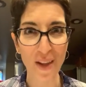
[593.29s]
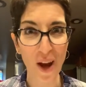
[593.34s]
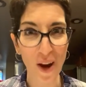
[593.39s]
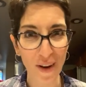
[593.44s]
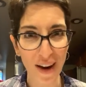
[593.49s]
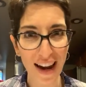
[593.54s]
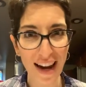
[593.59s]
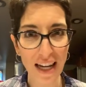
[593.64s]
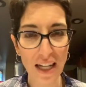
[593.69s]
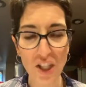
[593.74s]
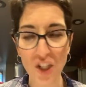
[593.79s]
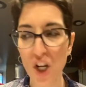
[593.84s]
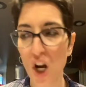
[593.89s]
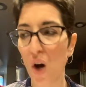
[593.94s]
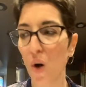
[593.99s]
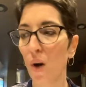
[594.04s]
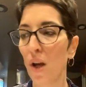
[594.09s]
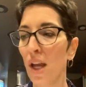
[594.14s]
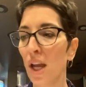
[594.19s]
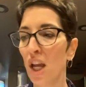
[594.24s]
All right,
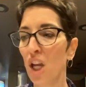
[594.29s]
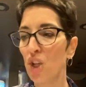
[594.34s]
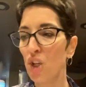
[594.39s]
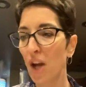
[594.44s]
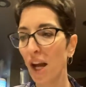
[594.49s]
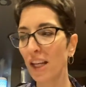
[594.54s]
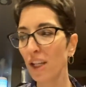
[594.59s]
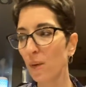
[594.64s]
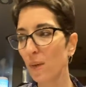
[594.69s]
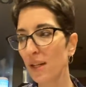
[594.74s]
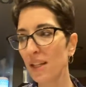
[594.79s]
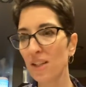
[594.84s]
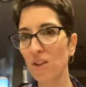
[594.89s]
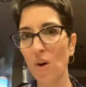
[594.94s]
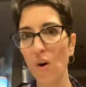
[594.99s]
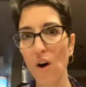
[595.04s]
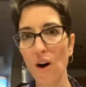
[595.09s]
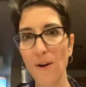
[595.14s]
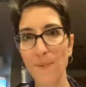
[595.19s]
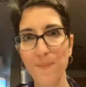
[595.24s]
so January's
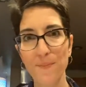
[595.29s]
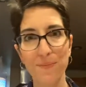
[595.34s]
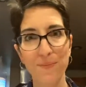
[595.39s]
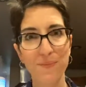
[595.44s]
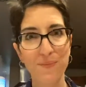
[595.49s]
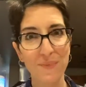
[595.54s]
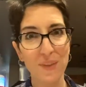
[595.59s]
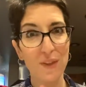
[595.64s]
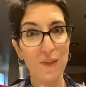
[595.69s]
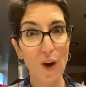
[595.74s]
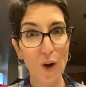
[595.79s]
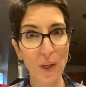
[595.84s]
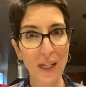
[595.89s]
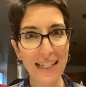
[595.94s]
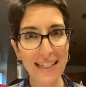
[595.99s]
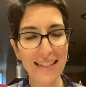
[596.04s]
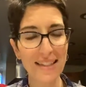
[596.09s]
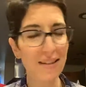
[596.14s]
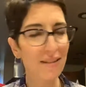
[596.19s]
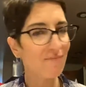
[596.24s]
goal,
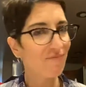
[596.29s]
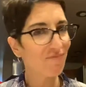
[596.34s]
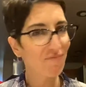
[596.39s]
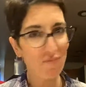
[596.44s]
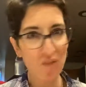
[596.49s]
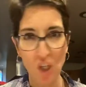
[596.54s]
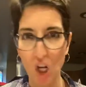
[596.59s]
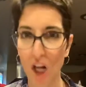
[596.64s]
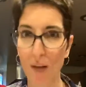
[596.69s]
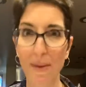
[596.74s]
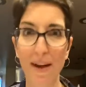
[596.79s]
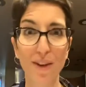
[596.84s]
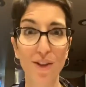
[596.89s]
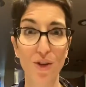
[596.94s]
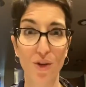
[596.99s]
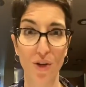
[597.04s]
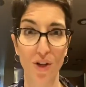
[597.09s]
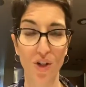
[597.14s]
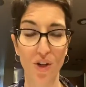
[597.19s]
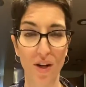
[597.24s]
focus, So all about
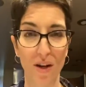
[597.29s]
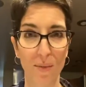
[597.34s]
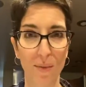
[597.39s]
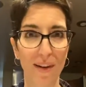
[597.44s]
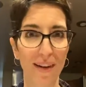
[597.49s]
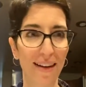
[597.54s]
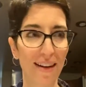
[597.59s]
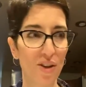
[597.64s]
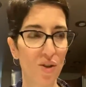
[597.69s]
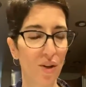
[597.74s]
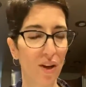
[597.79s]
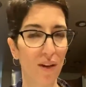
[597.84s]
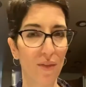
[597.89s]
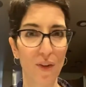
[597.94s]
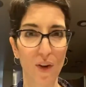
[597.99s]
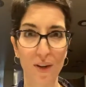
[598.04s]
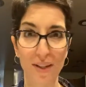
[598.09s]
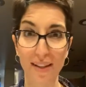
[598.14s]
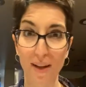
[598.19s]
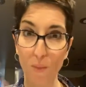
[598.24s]
nutrition. We're going to drink,
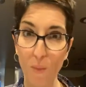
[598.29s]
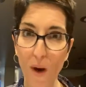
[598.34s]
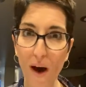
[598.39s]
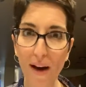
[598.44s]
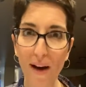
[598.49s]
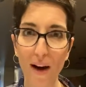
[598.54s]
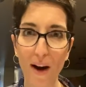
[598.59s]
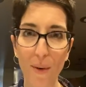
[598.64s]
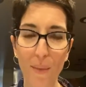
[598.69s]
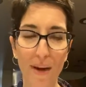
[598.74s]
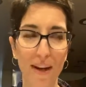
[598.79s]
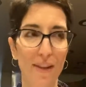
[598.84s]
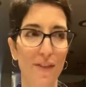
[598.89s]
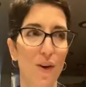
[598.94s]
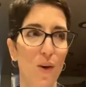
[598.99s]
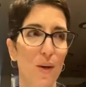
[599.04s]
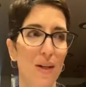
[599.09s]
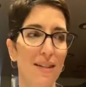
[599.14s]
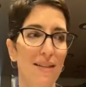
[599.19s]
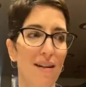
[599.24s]
focus on water. We're going to
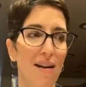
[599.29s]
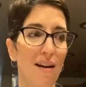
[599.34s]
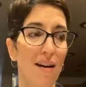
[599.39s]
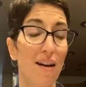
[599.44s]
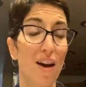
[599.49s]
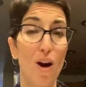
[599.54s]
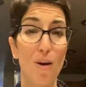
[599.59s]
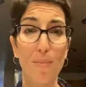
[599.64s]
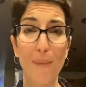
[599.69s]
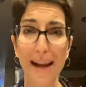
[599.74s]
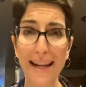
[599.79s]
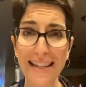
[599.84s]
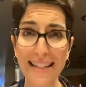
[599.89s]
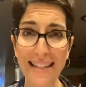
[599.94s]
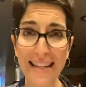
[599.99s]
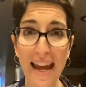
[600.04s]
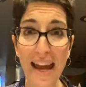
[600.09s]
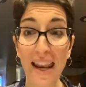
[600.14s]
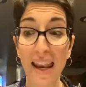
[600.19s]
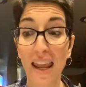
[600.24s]
focus on our
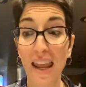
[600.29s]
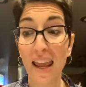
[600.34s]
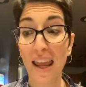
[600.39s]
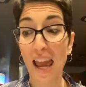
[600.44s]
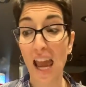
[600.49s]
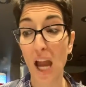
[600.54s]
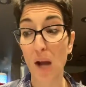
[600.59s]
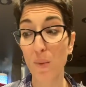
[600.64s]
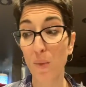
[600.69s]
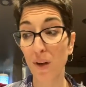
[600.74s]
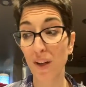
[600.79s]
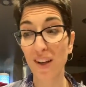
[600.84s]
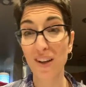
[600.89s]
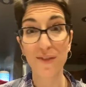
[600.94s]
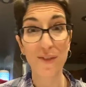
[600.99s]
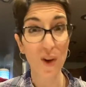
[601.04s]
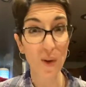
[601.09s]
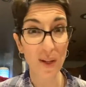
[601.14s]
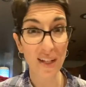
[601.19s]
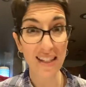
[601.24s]
mindset, and we're going
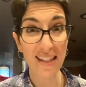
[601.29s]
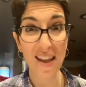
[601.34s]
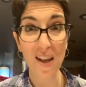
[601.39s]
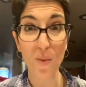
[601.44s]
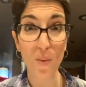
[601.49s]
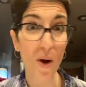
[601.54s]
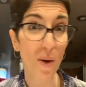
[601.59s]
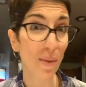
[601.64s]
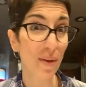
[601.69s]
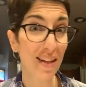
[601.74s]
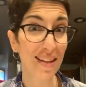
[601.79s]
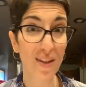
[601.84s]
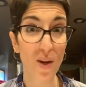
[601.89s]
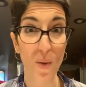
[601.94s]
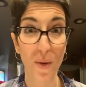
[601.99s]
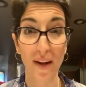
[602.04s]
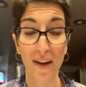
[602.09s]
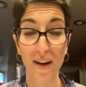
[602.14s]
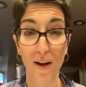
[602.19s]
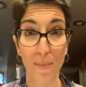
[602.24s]
to focus on what is
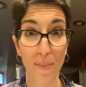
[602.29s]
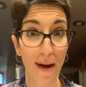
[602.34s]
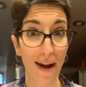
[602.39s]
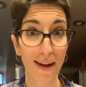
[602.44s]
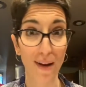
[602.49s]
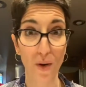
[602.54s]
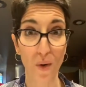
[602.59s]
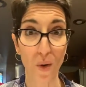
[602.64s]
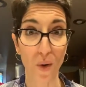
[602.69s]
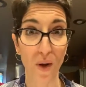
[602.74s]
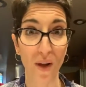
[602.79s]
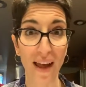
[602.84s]
going on our pie hole.